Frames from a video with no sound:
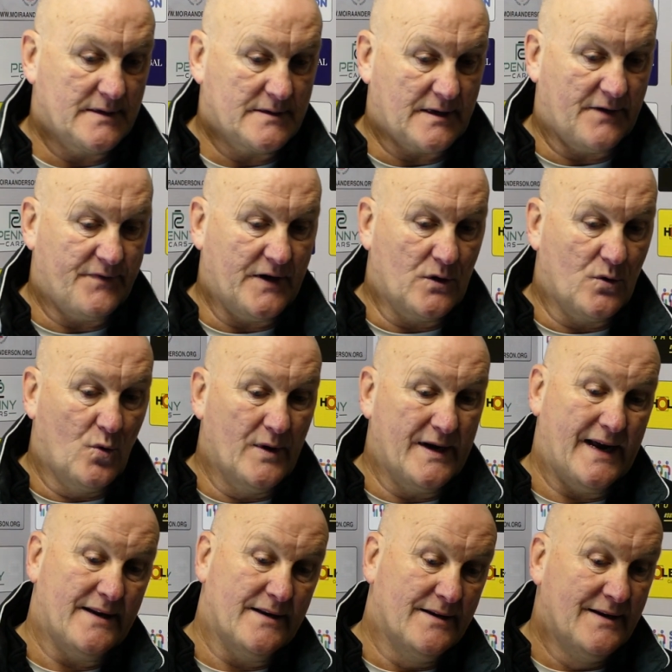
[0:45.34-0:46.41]
terrific goal, and
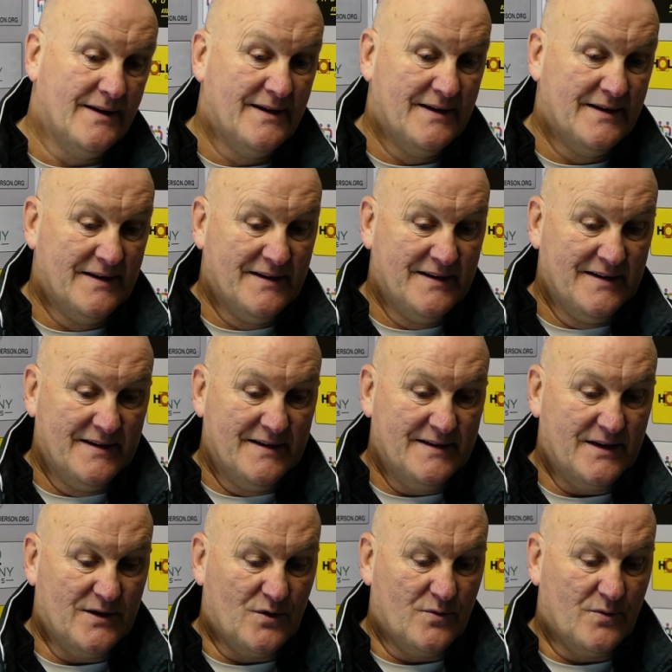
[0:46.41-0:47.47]
then,
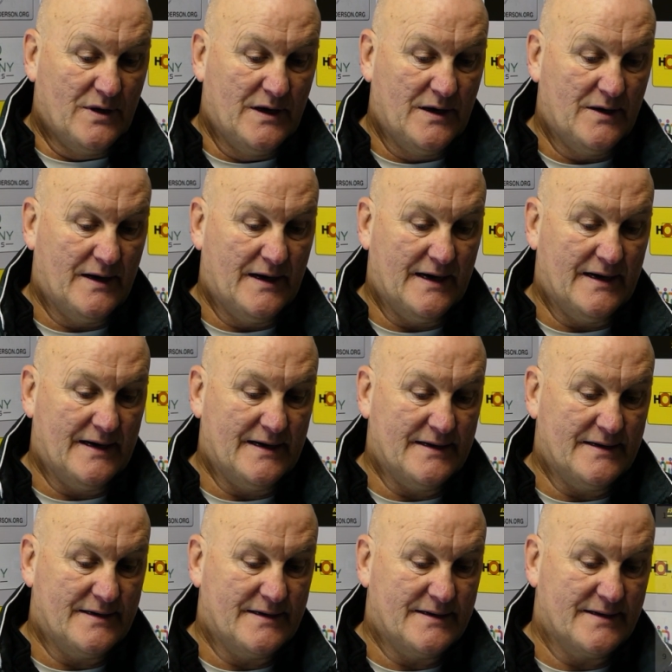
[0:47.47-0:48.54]

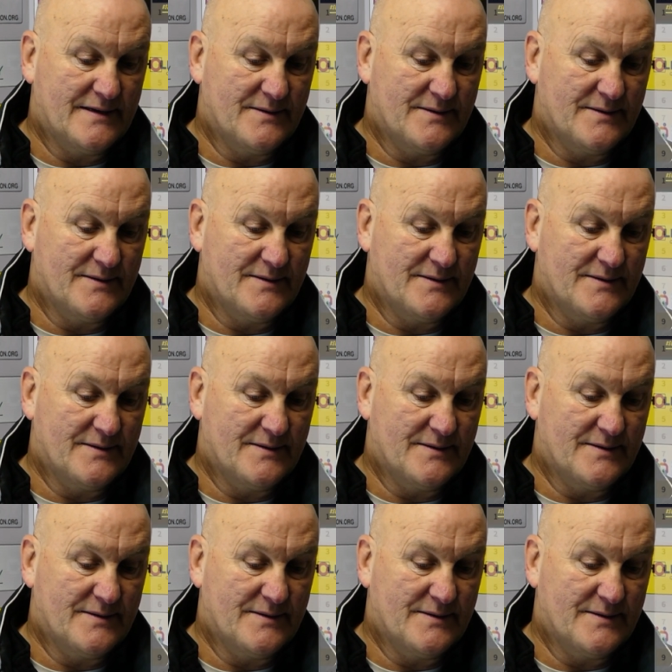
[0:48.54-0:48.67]
there